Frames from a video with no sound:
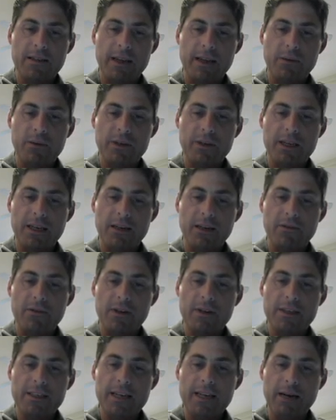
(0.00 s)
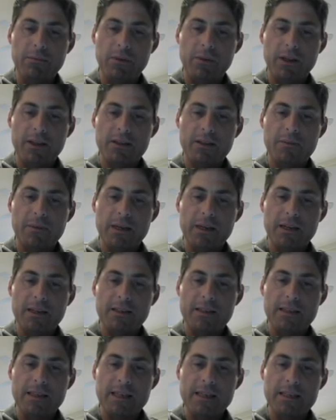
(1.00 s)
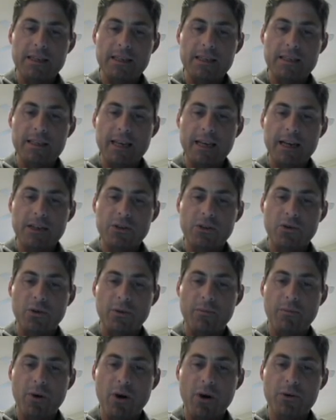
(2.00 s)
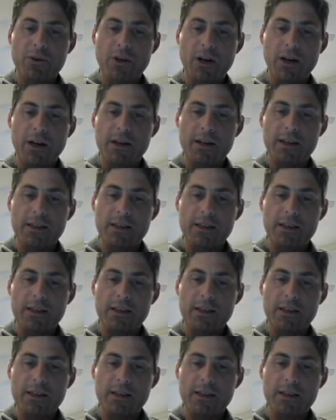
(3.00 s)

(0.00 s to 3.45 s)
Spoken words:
They would give doublets because this is next to a proton.